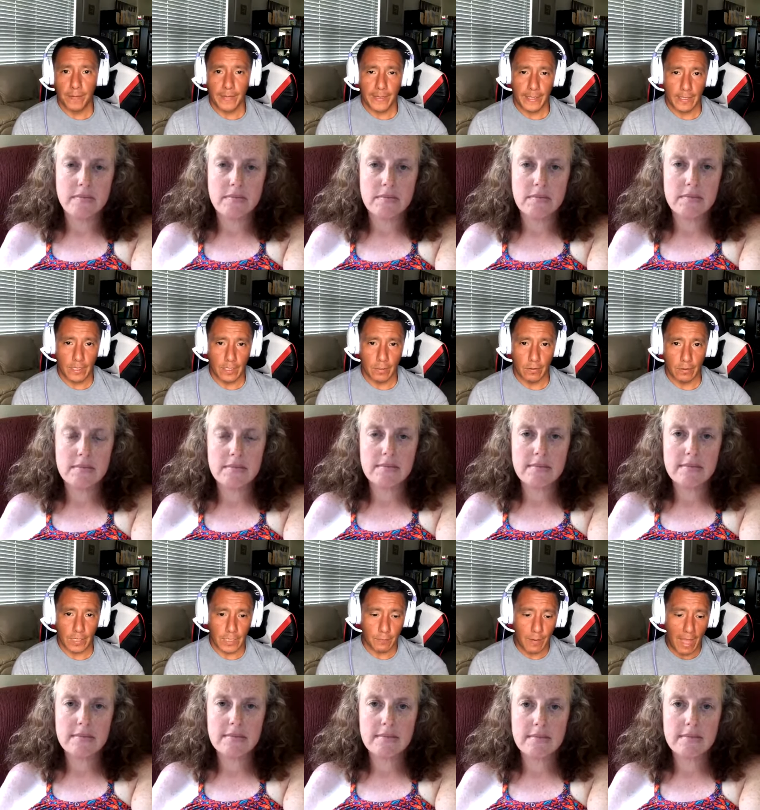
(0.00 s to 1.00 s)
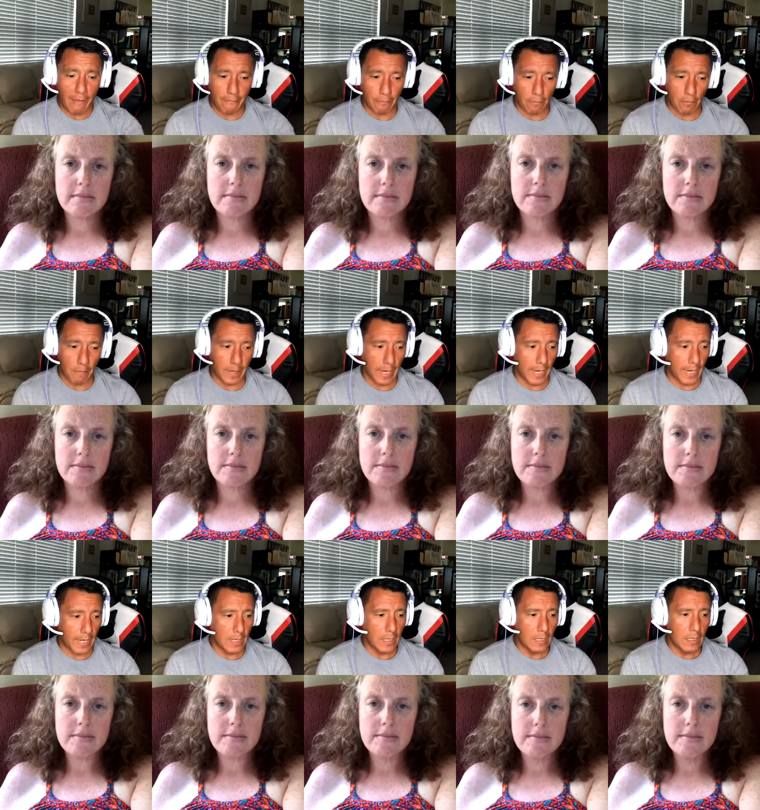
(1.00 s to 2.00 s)
Speaker 1: you know, on this platform, and
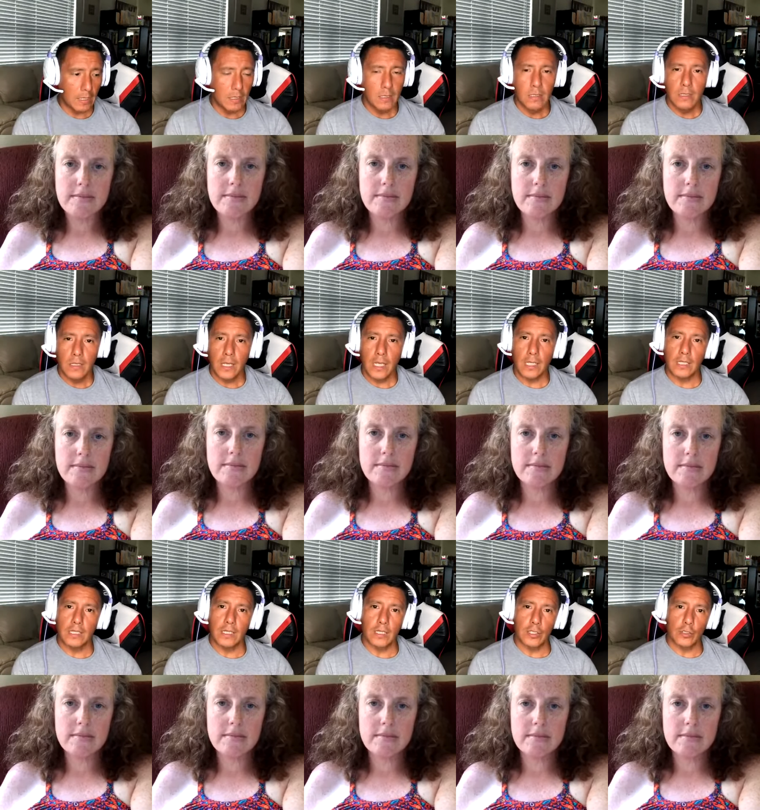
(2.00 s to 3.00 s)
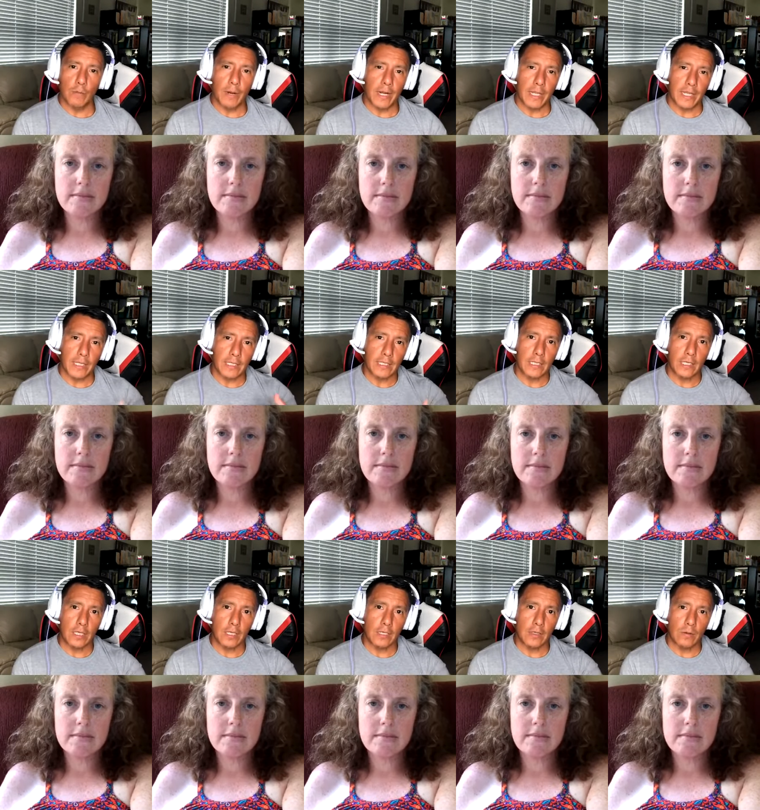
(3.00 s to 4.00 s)
and and somebody can
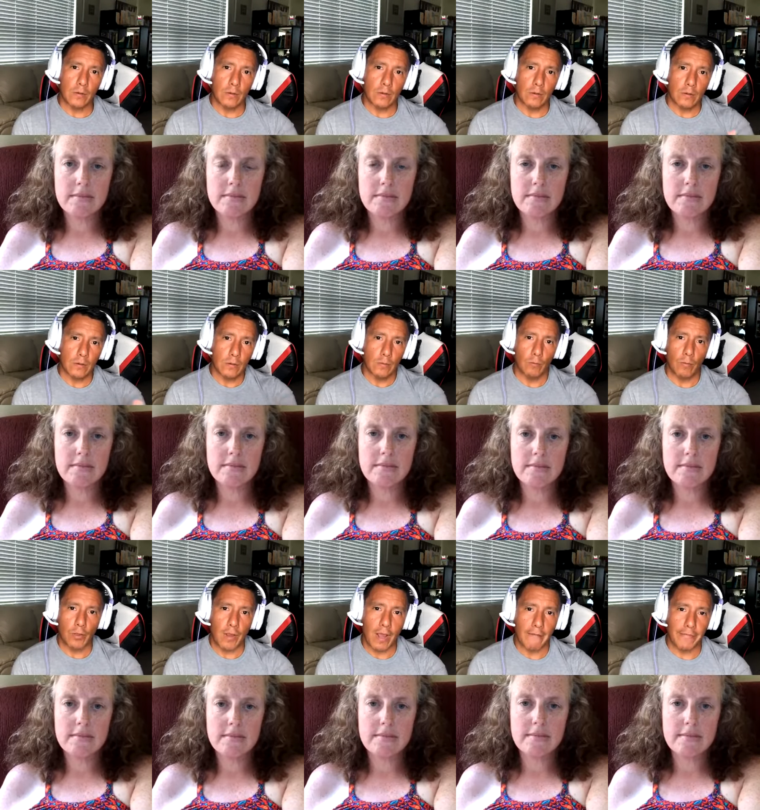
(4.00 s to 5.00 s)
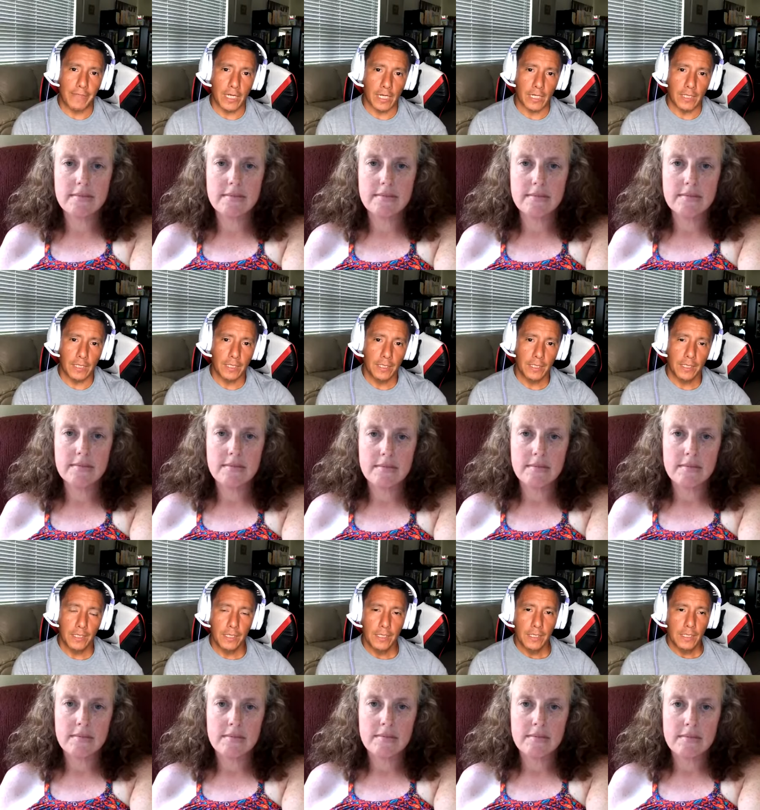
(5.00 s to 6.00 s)
see what you have done,
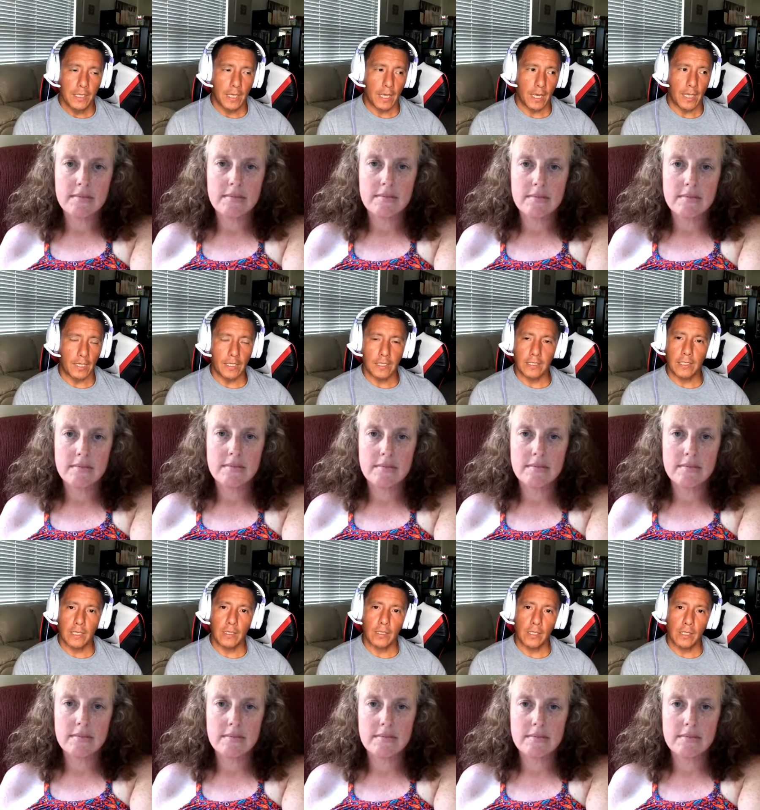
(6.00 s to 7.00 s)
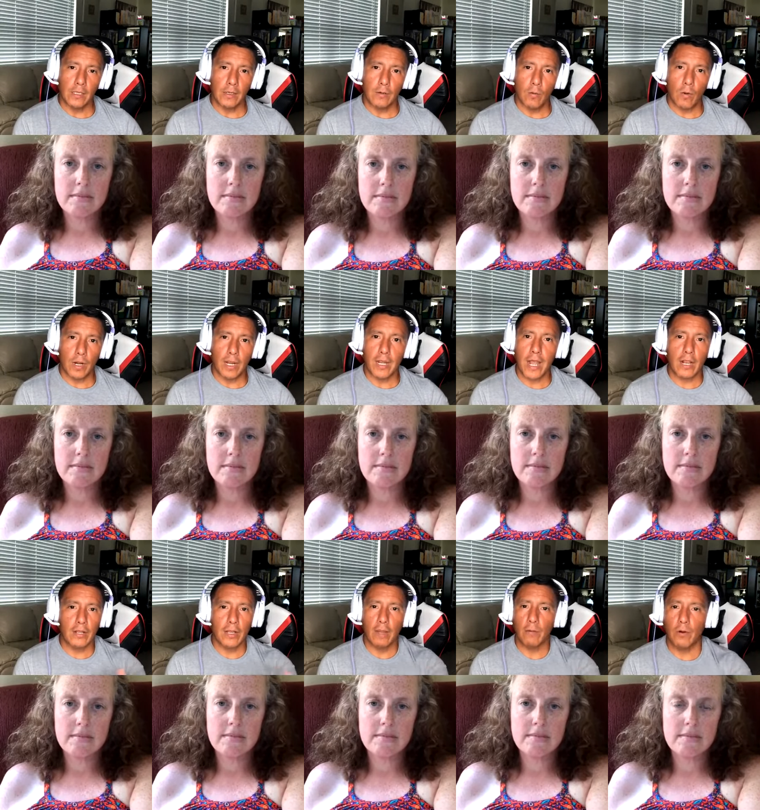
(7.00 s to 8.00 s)
and they say, "Where can I
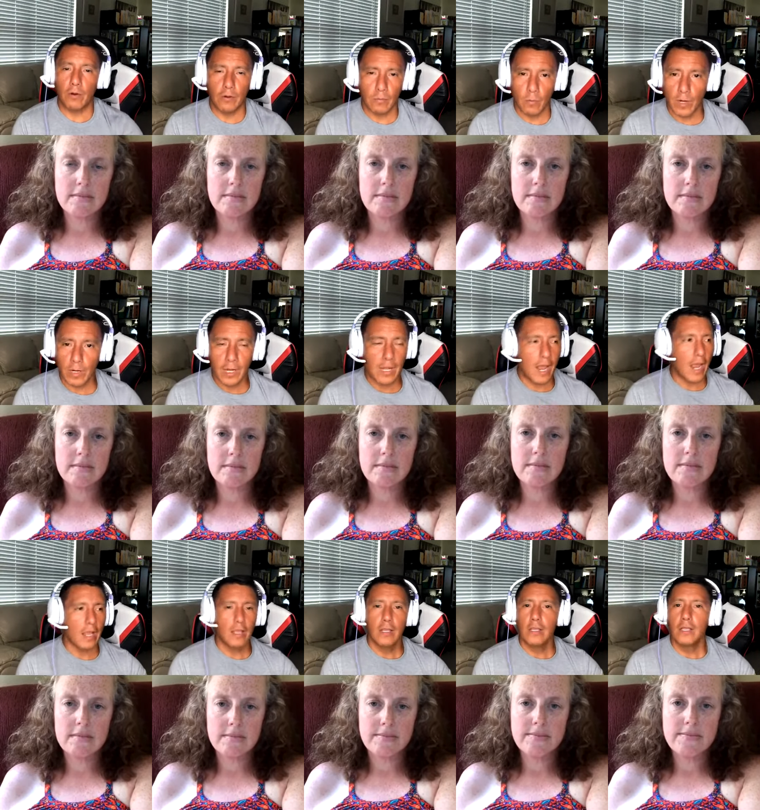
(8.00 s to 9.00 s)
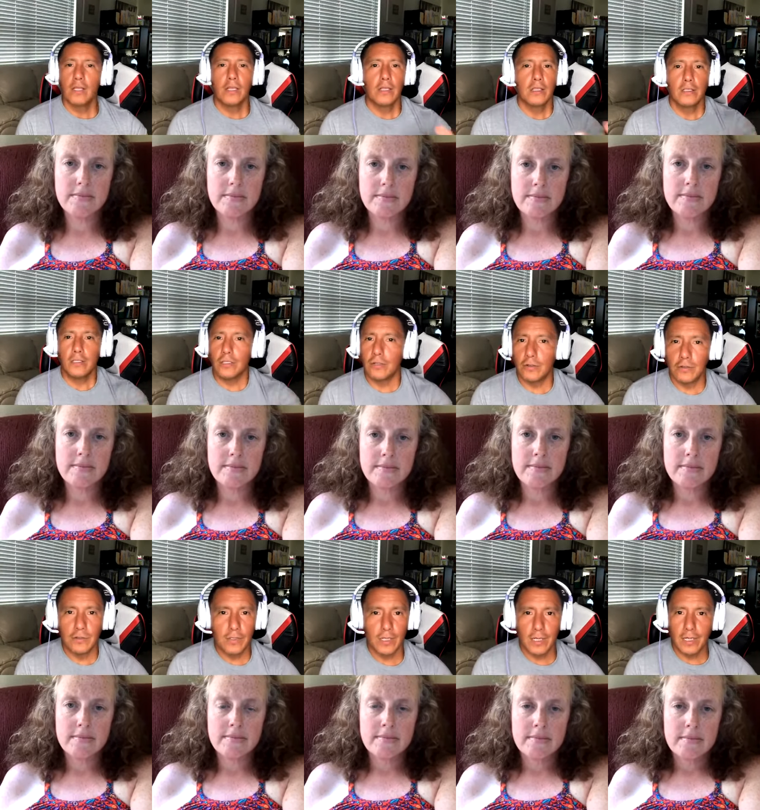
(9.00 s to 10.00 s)
connect with her? Where can I, you know,
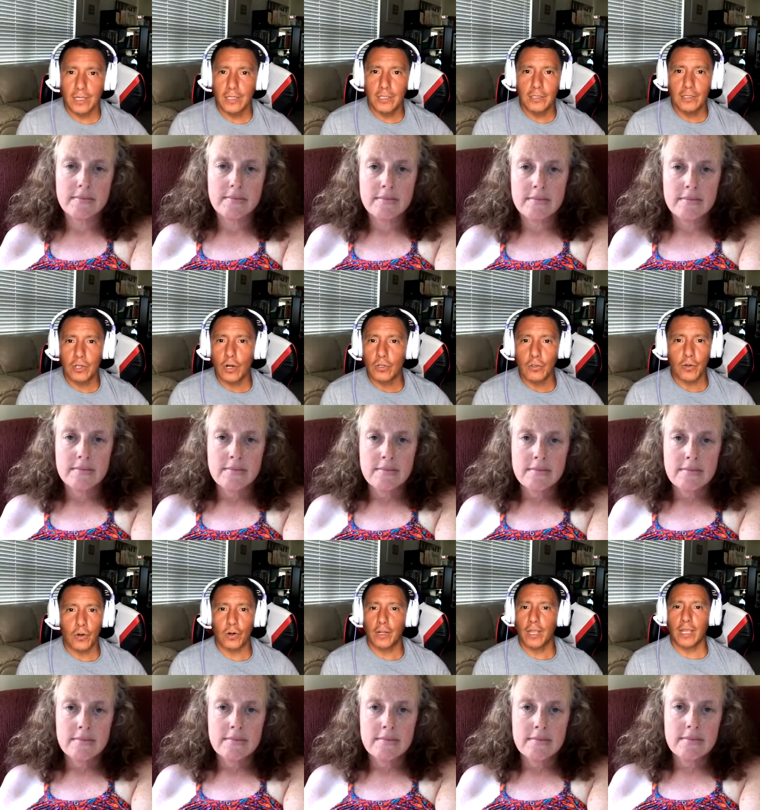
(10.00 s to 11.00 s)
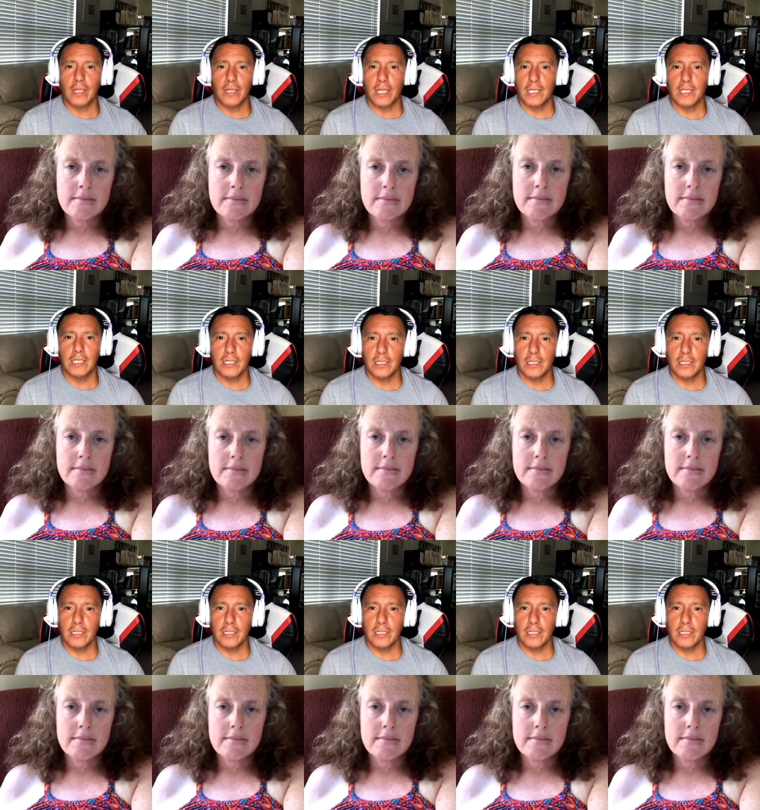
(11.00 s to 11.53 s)
uh, talk to her? Can can she,